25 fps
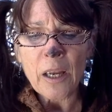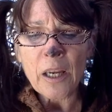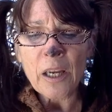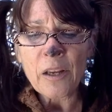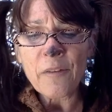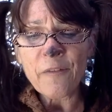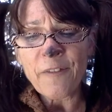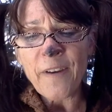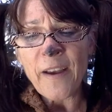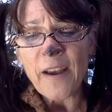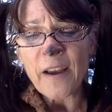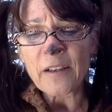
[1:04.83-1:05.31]

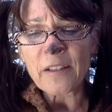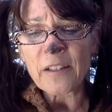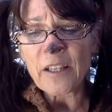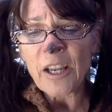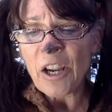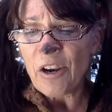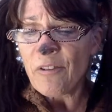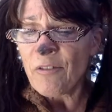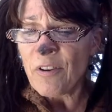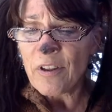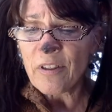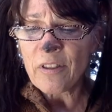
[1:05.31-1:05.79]
In fact,
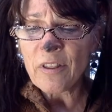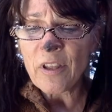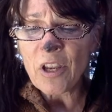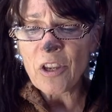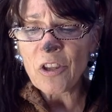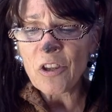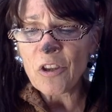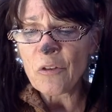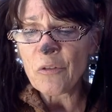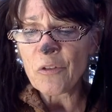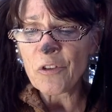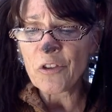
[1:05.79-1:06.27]

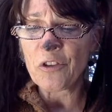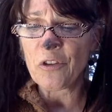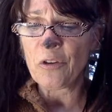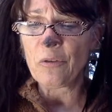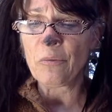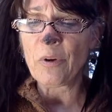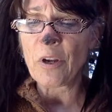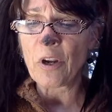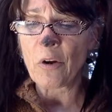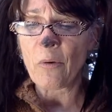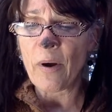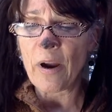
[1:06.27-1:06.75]
everything you do
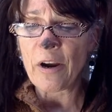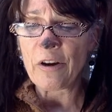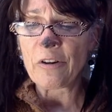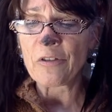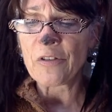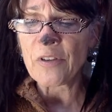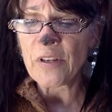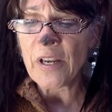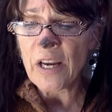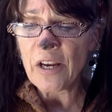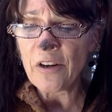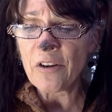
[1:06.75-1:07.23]

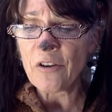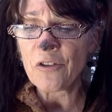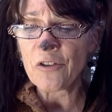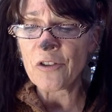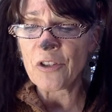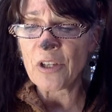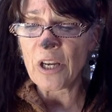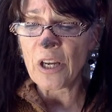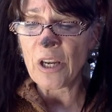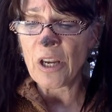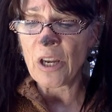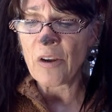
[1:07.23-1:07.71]
requires
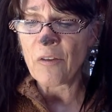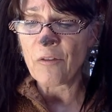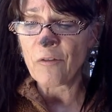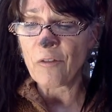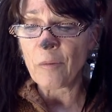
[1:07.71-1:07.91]
energy,